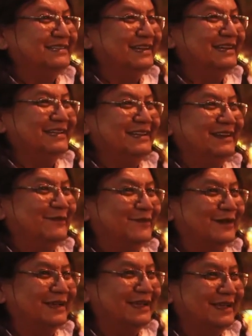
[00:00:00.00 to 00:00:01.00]

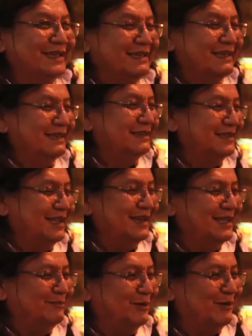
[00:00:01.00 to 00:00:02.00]
identify
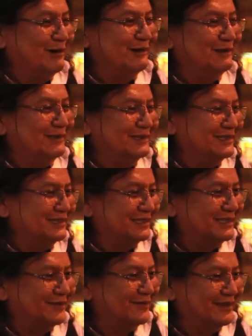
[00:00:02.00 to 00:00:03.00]
tailing ponds and
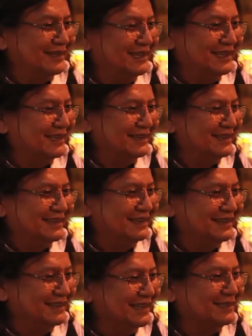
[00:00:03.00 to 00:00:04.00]
stuff like that,
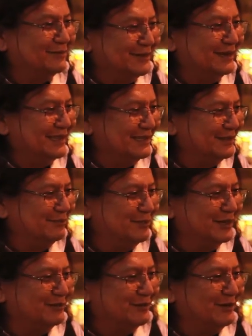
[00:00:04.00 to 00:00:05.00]
and that's when they should
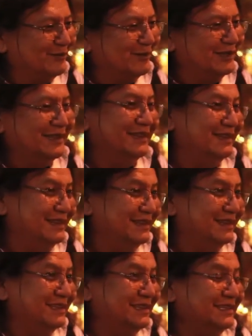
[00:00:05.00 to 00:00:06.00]
bring people in. And
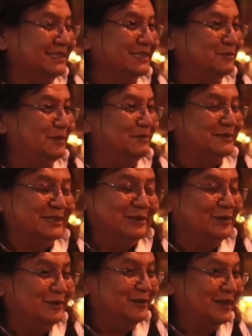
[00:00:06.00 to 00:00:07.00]
Indigenous people say, no,
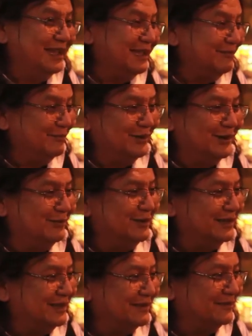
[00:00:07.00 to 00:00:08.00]
you can't build one
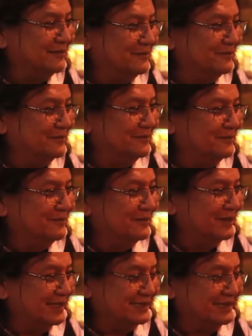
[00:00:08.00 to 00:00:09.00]
here.
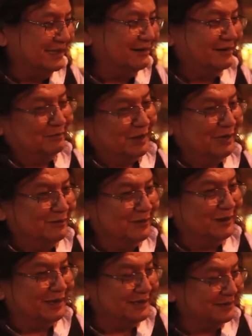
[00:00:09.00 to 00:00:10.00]
That's it, or
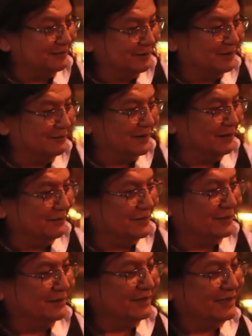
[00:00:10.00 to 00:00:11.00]
pipelines or whatever have you.
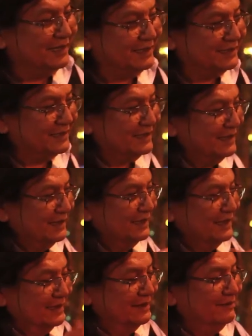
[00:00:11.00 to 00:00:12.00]
So the thing is that
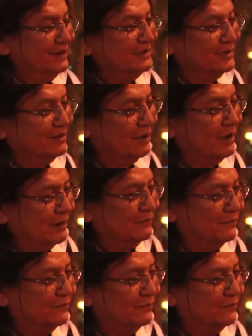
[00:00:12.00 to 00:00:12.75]
there is a lot of